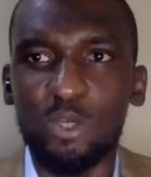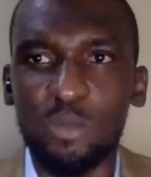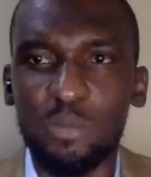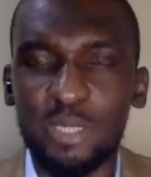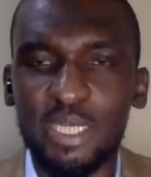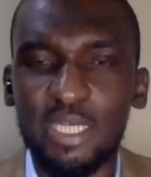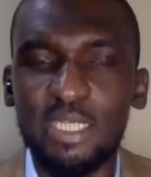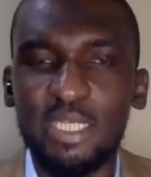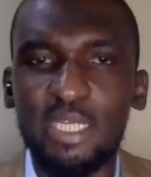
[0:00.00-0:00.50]

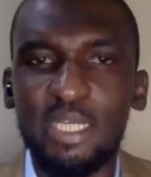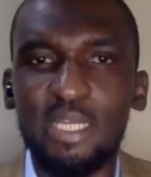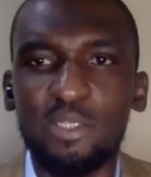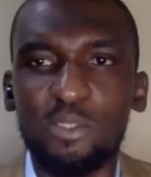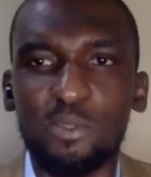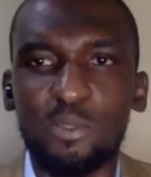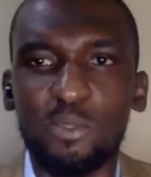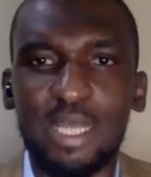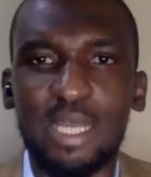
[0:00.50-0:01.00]
community
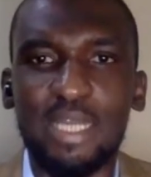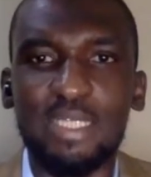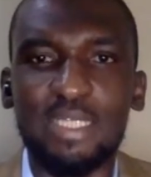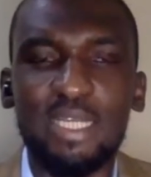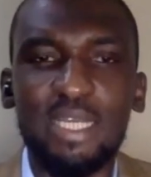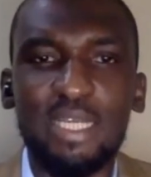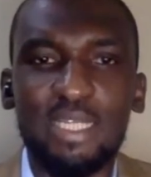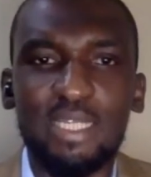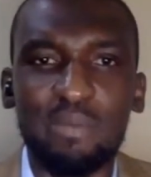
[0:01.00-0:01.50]
so
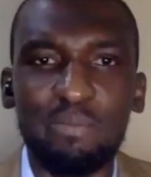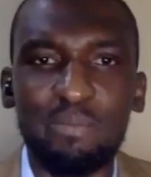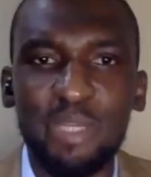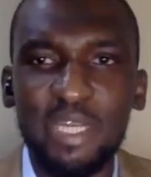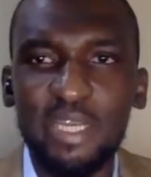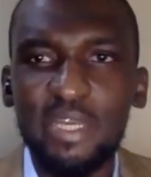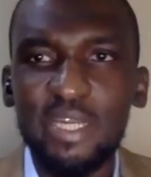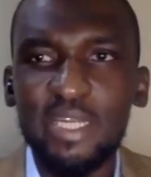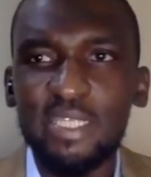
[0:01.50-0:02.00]
that the
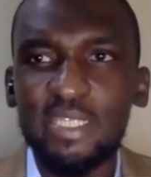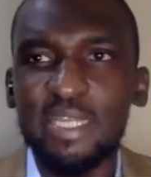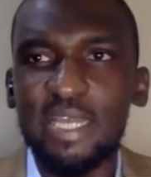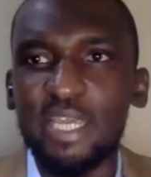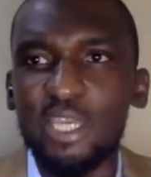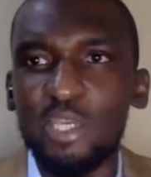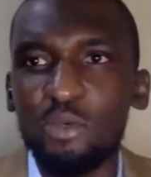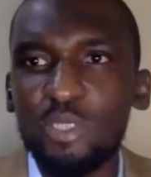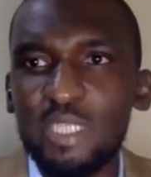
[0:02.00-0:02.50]
mini grids
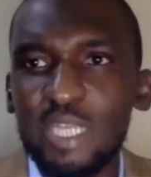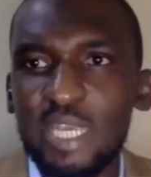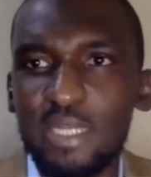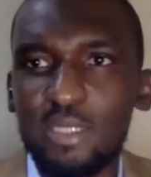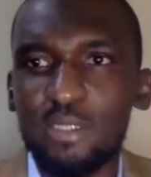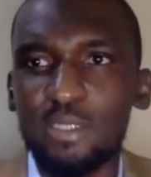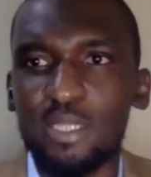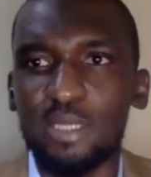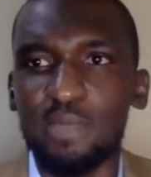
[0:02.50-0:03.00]
that you
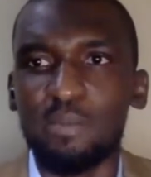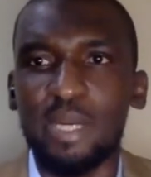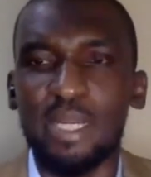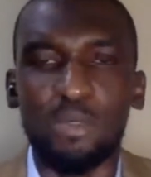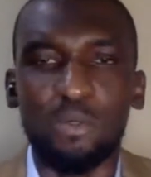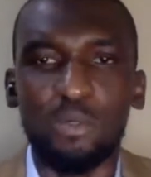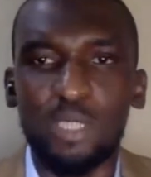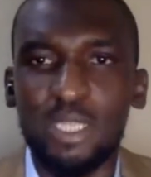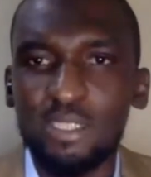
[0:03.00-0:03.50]
take to them
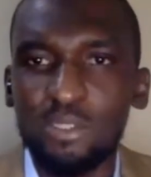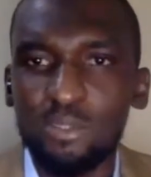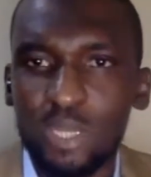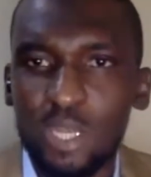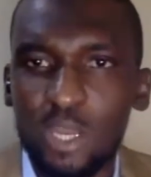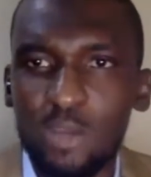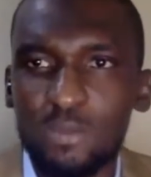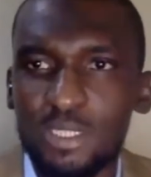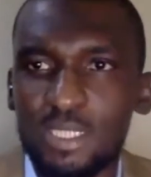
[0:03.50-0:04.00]
and other
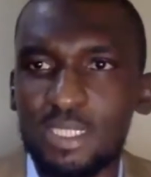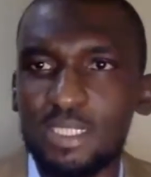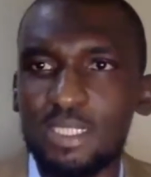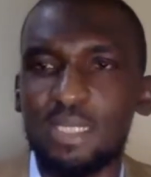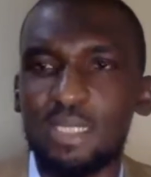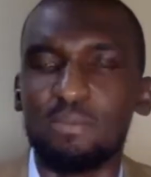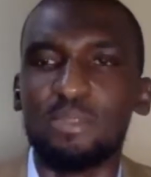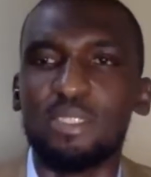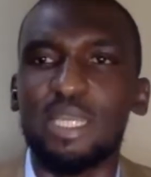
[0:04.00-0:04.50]
solar
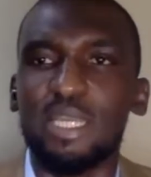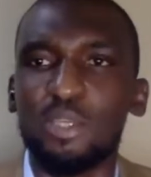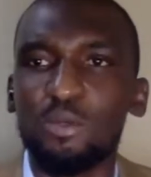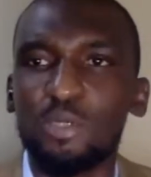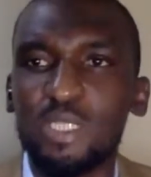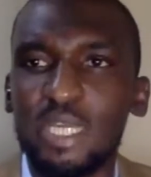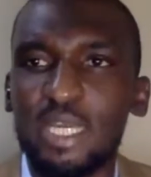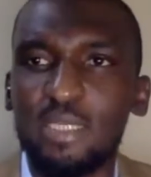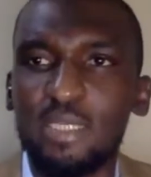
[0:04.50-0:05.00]
systems that
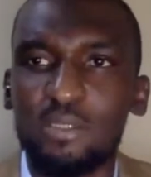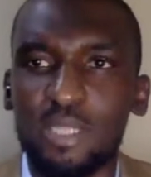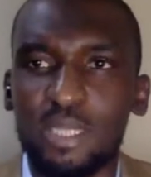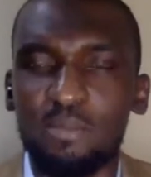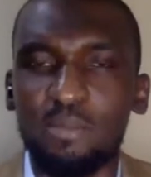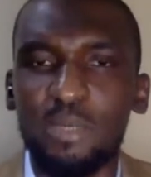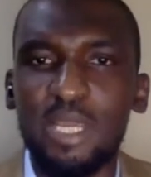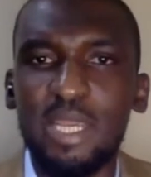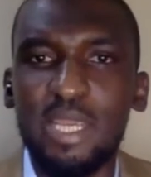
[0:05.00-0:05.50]
you take to
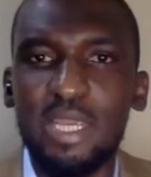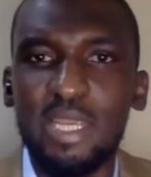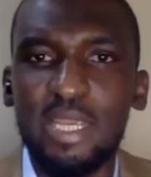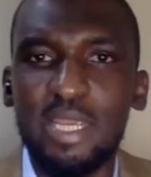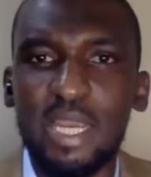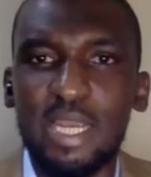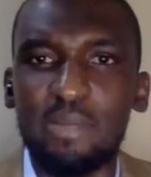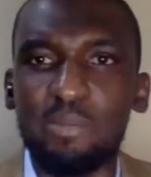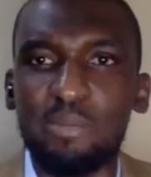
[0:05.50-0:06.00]
them
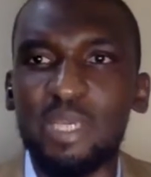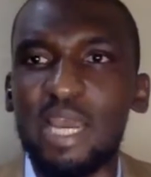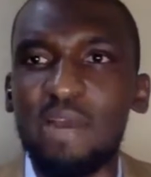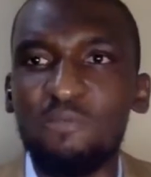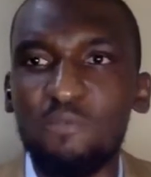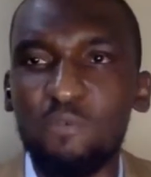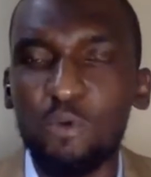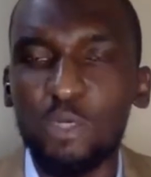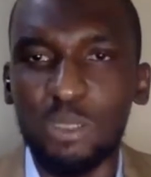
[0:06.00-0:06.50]
can be
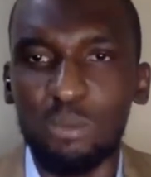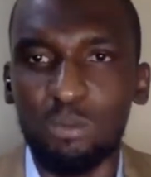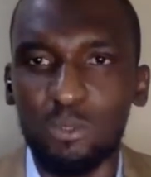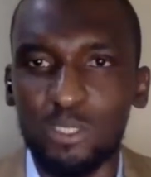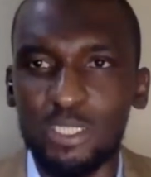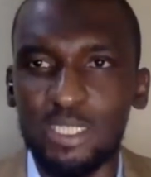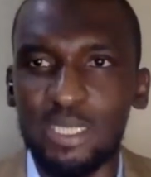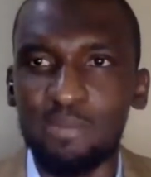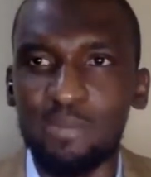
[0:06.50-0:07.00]

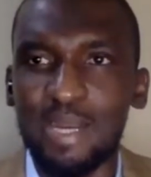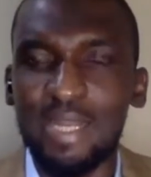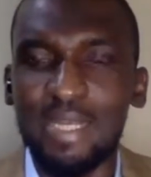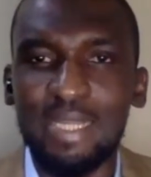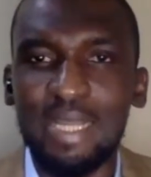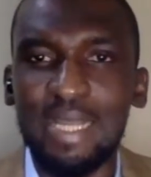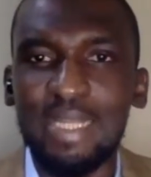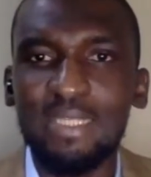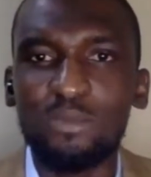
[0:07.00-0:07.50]
affordable to them.
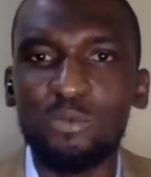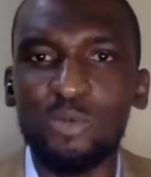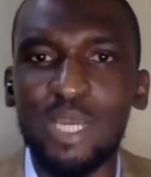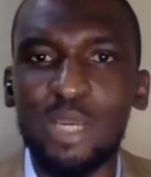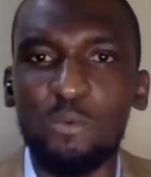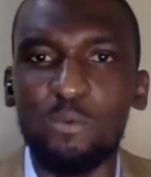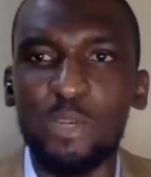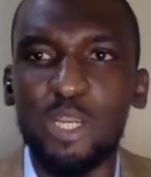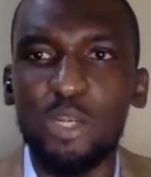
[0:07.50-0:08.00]
And that's
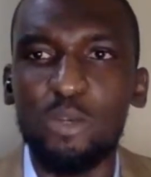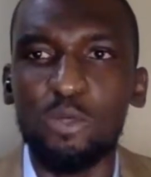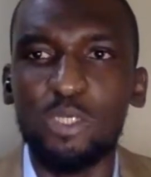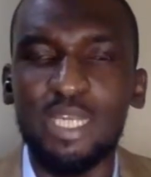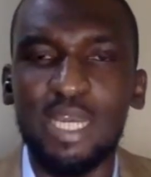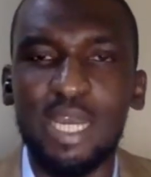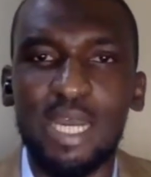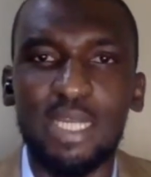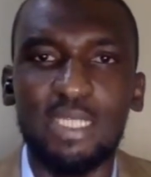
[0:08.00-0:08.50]
where we
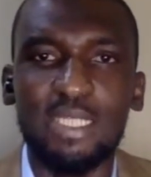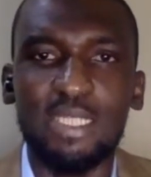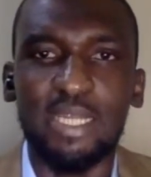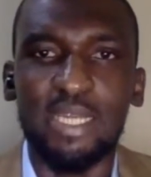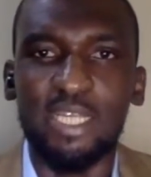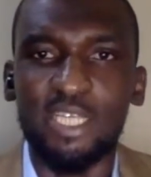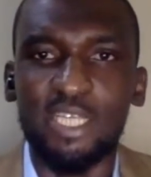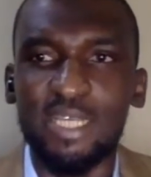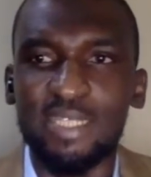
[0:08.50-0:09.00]
looked at
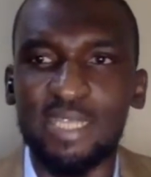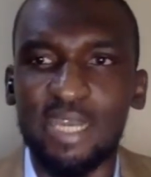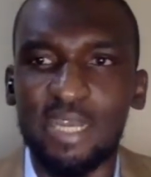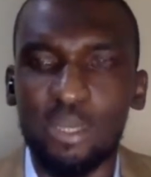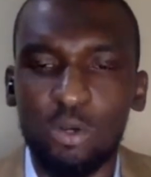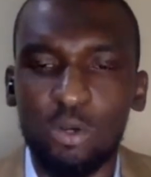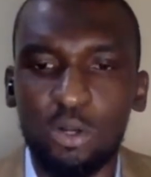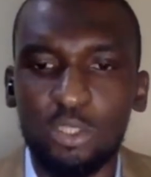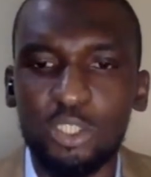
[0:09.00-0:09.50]
Energizing
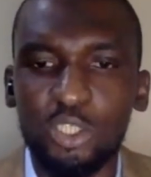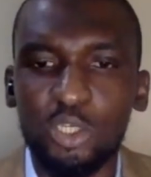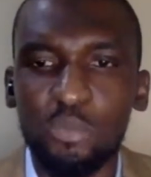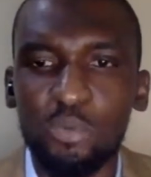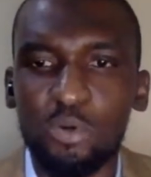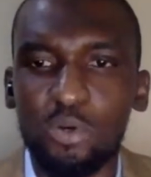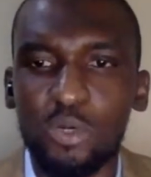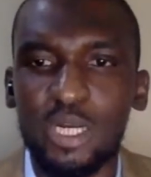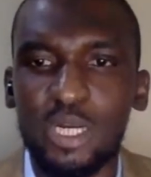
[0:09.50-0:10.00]
Agriculture
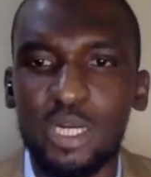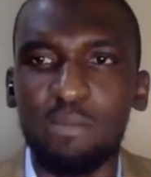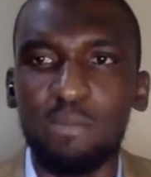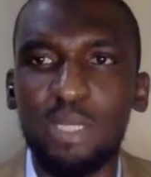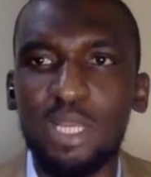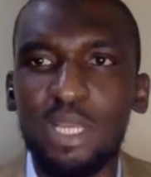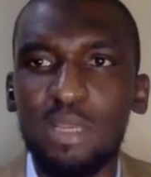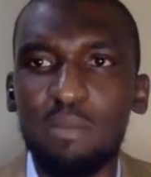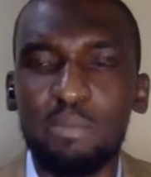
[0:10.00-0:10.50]

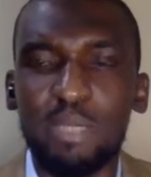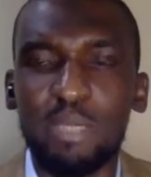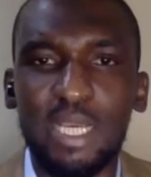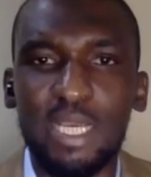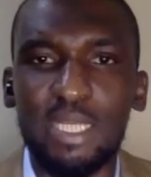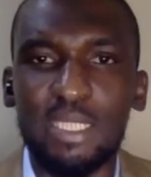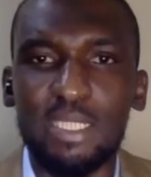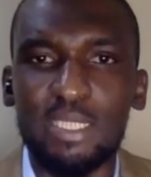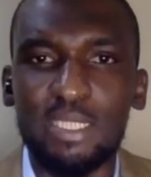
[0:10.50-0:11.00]
program,
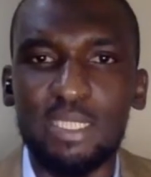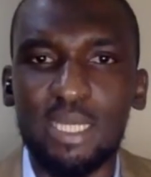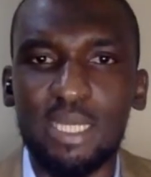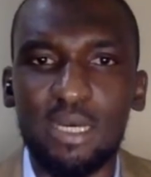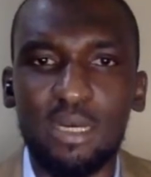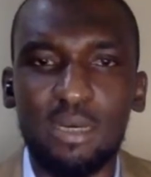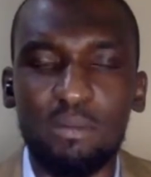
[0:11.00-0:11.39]
because